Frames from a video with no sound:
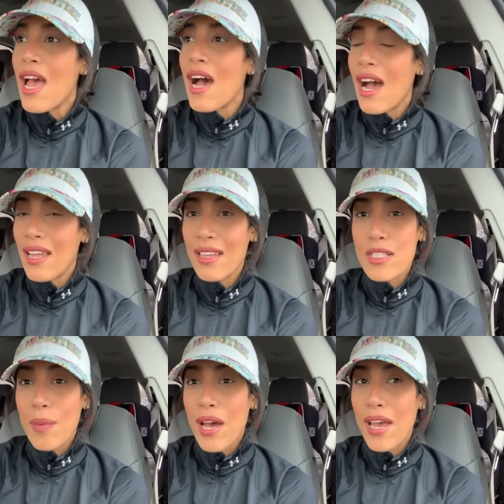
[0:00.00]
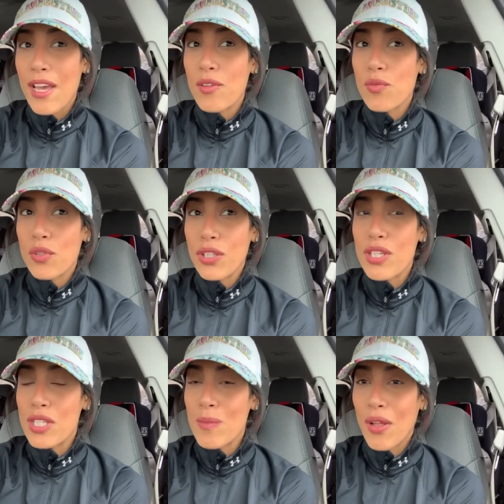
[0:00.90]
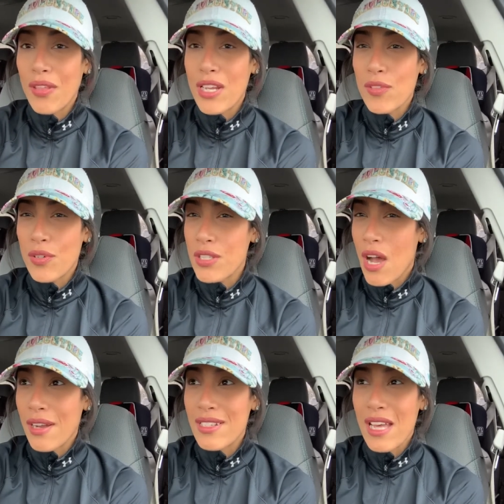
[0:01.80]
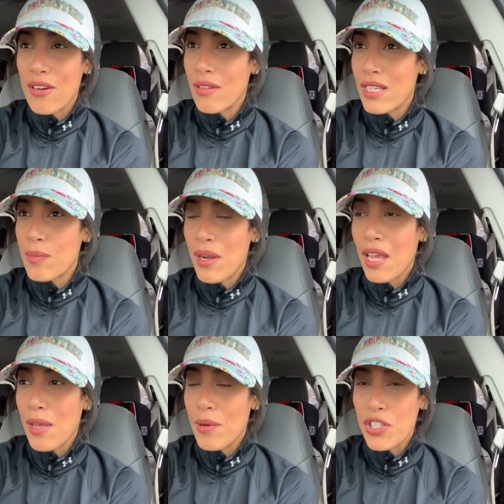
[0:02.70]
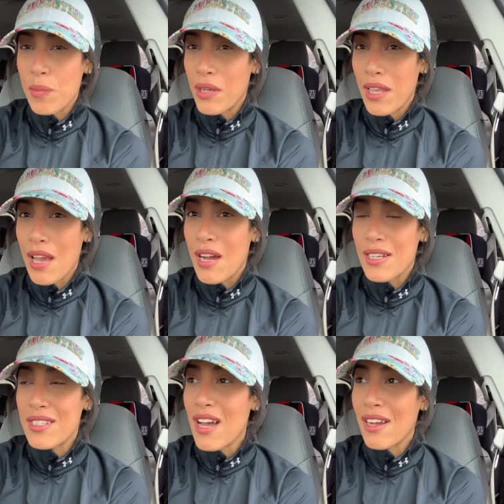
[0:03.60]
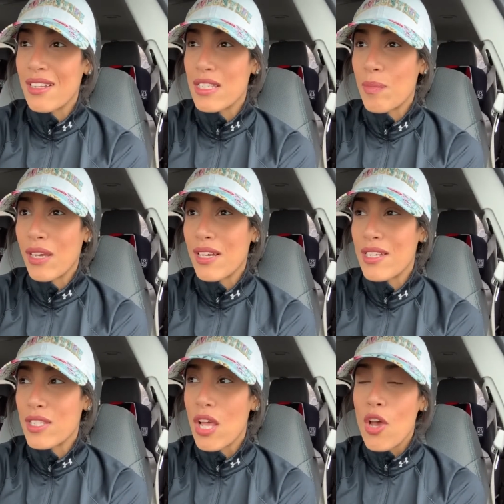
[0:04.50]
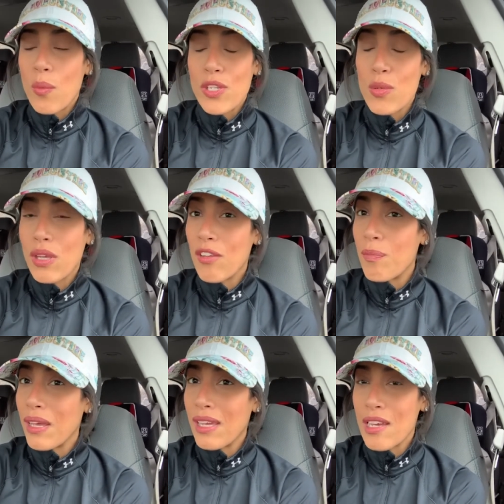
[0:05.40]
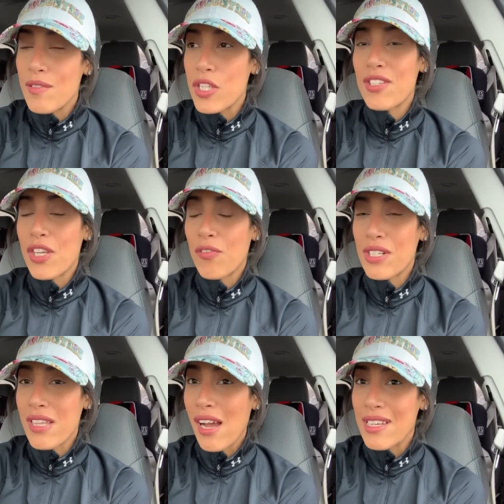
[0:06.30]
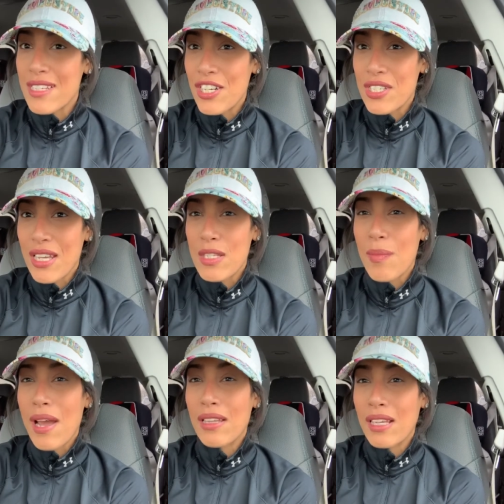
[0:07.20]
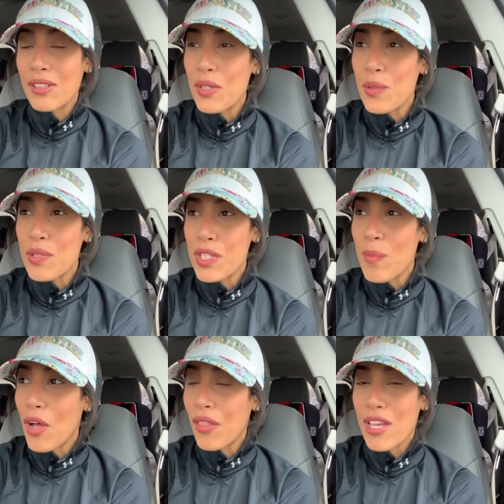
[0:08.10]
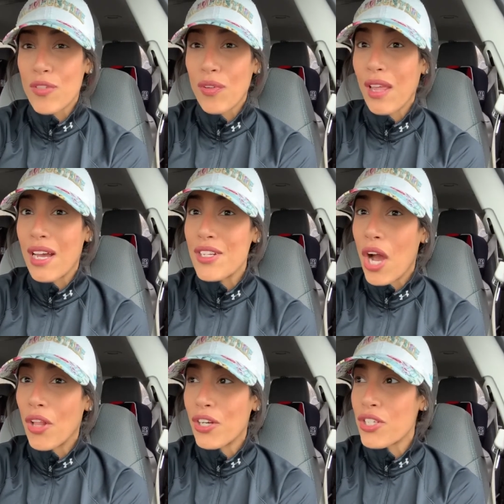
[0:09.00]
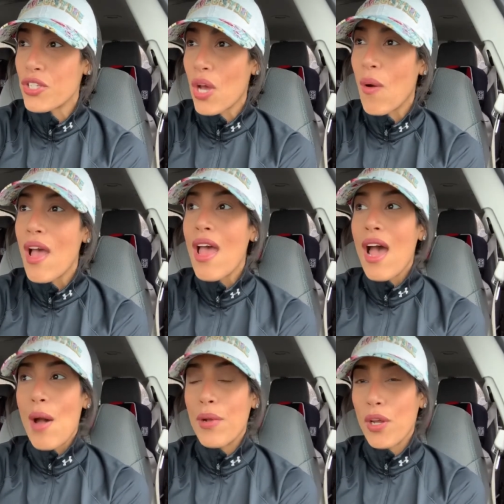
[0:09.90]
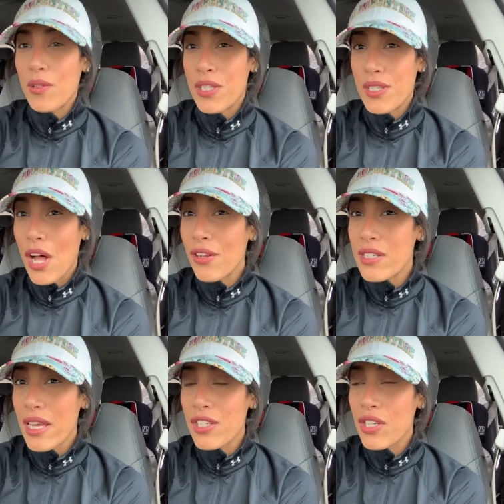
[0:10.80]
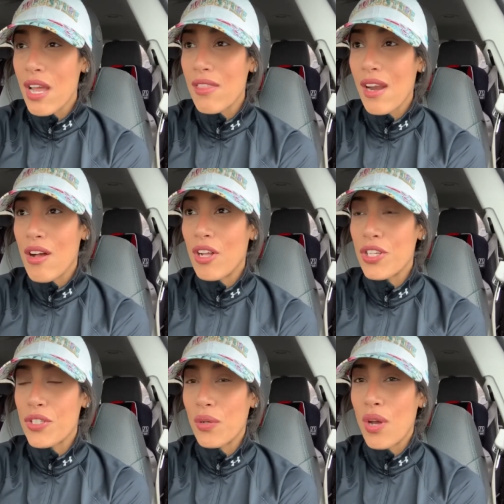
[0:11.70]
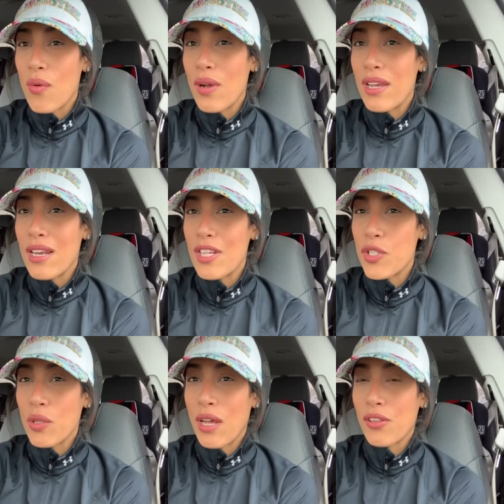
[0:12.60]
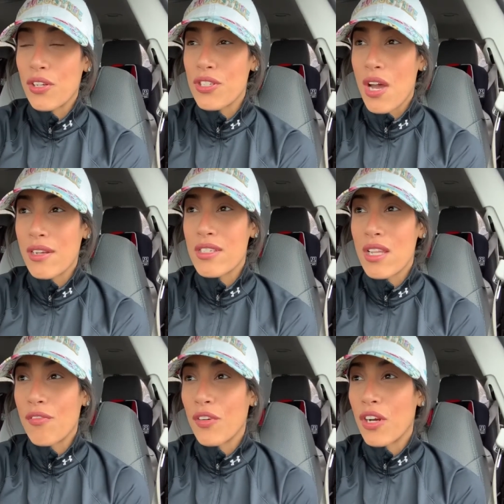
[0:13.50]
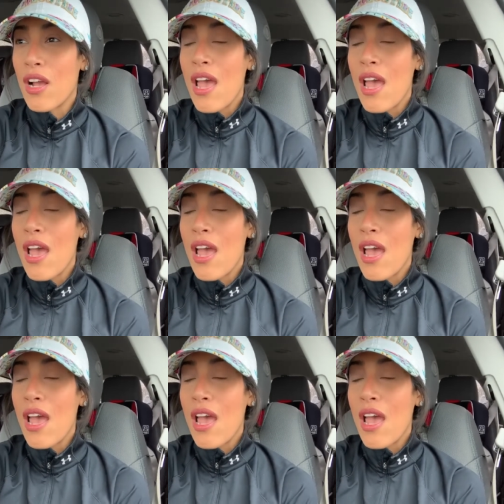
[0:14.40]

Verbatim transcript: I like to buy really small things for stockings. I don't like spending a bunch of money on stockings because we do give big gifts. So for stockings, I just like to buy like little small things for like $1. So I'm gonna go to the dollar section, and then I'll also go in to like their stocking stuffer